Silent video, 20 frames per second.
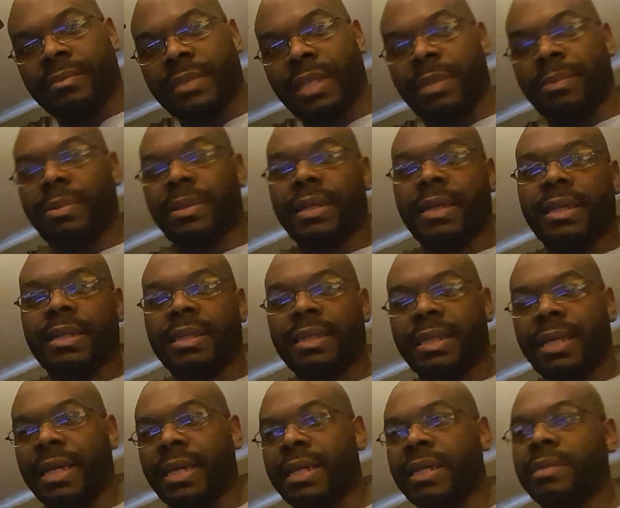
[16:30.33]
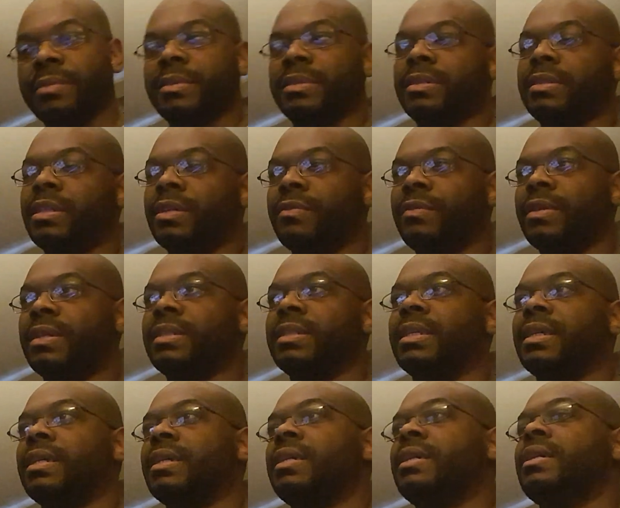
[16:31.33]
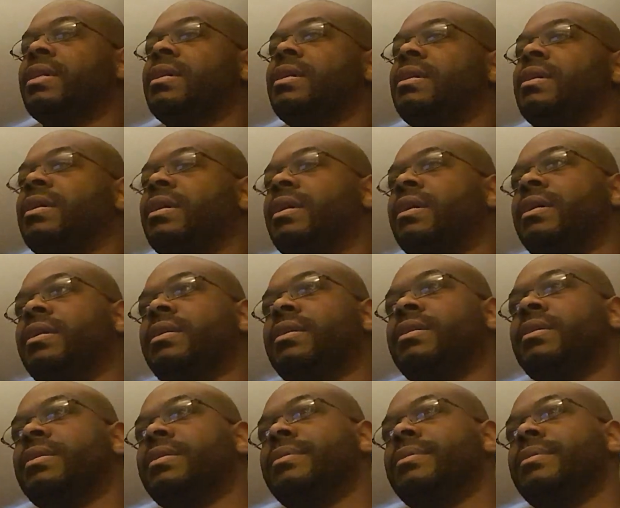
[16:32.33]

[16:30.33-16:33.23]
and playing the games and stuff like that, and